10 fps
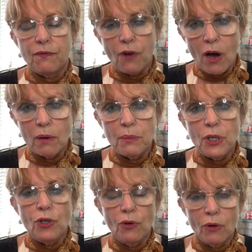from
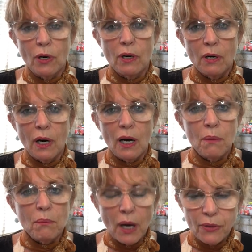your
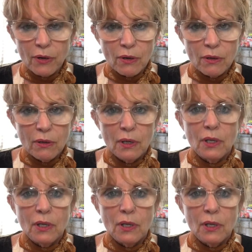mother